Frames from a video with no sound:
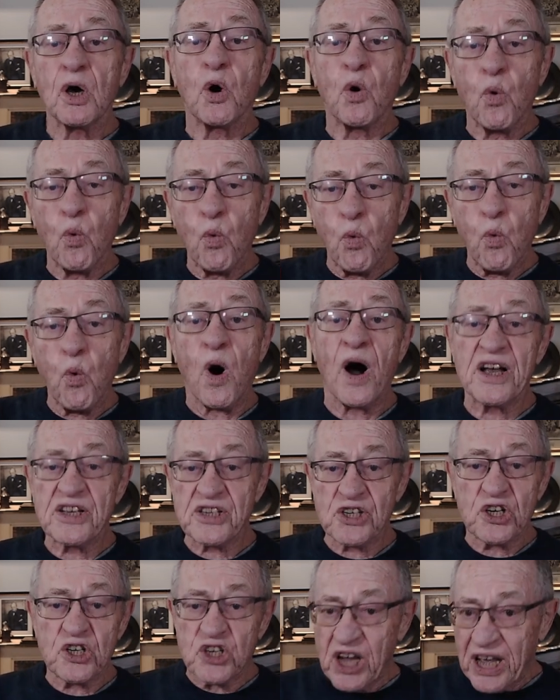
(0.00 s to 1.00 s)
was
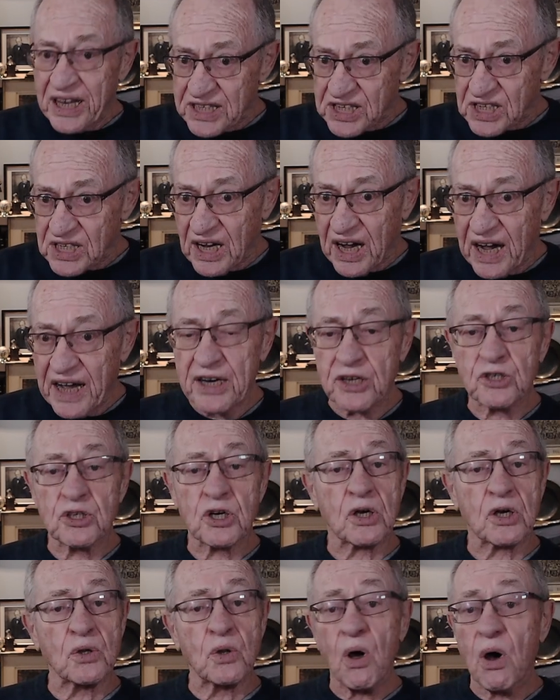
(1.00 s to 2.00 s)
a genocide. It
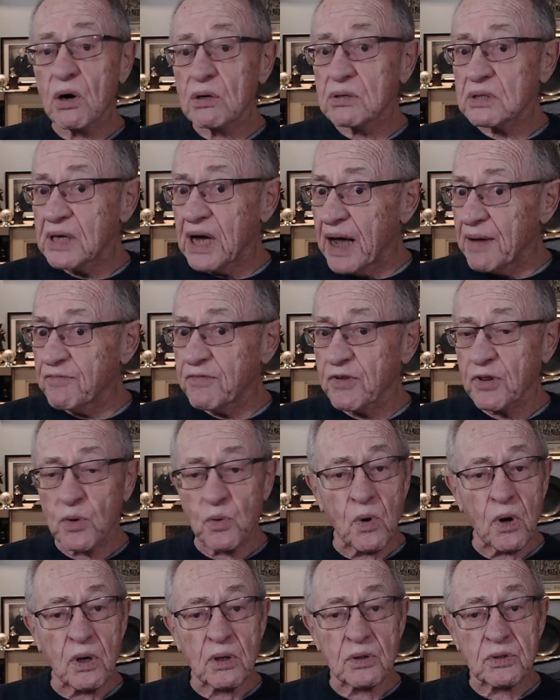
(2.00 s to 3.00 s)
took a long time for the
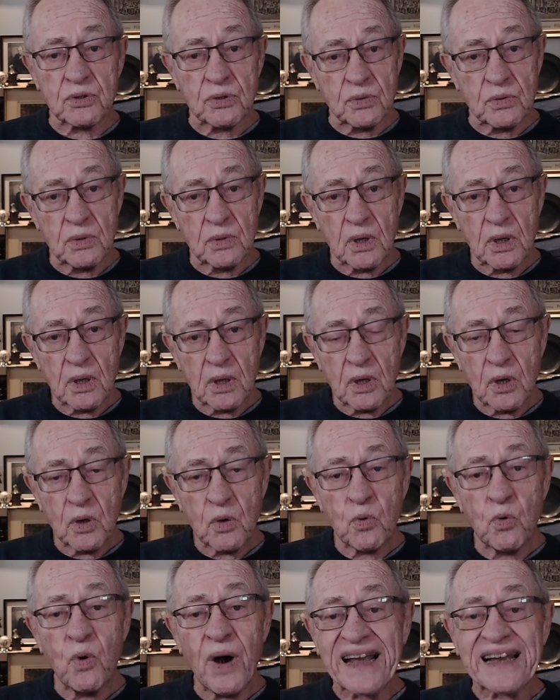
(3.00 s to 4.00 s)
world to
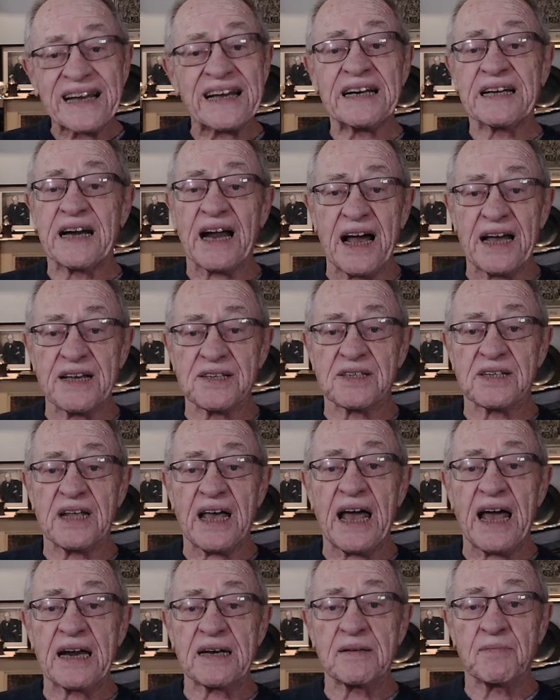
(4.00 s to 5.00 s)
recognize
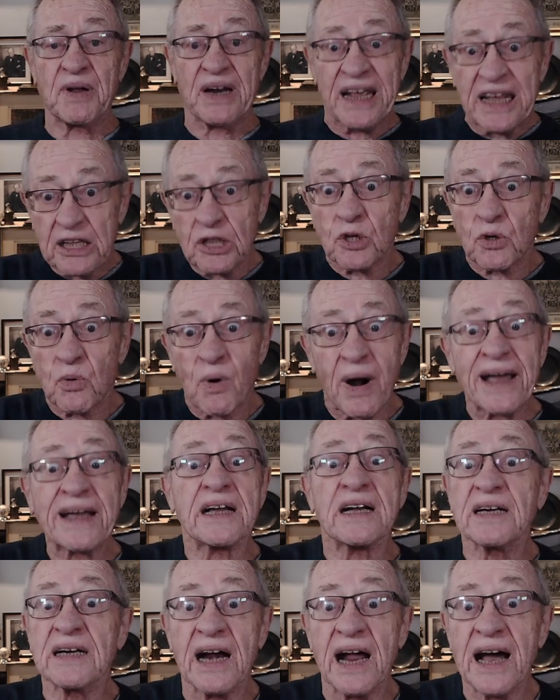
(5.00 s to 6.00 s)
that. But Hitler
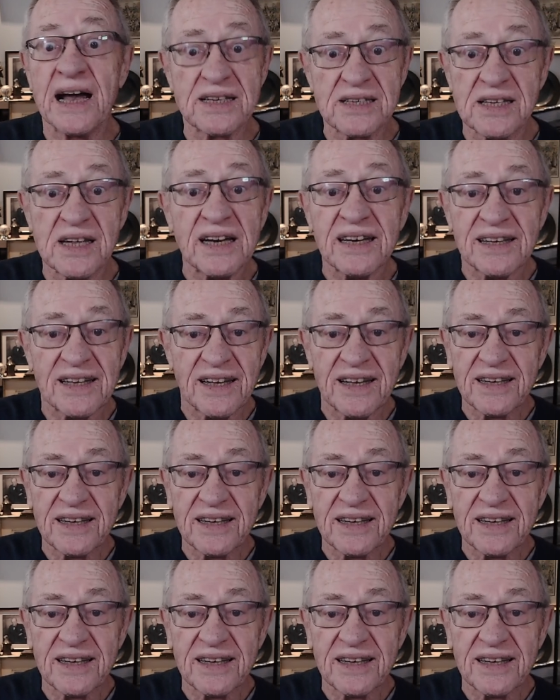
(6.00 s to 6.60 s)
recognized it.